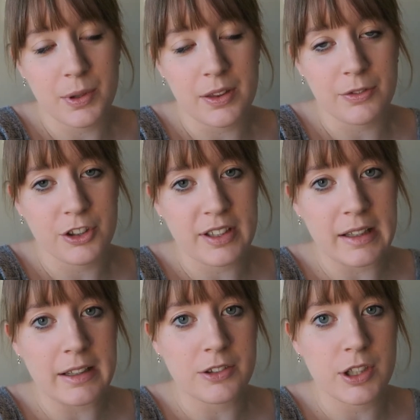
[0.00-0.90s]
with
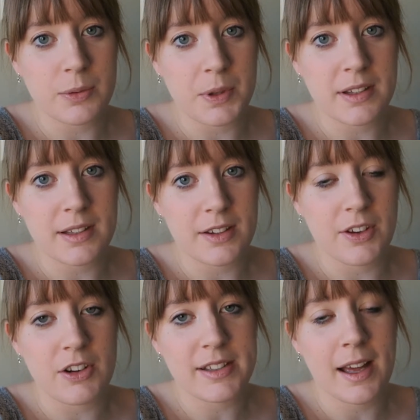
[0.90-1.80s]
fertility treatments. It's
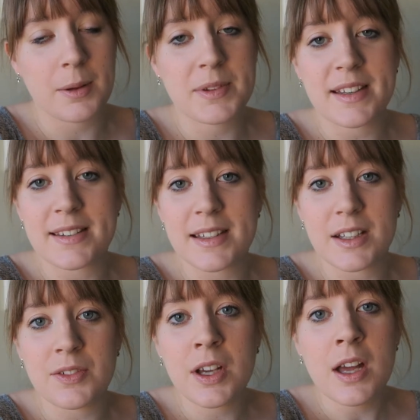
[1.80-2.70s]
very time
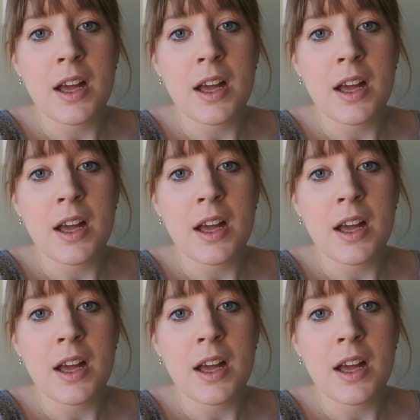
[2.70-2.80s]
sensitive.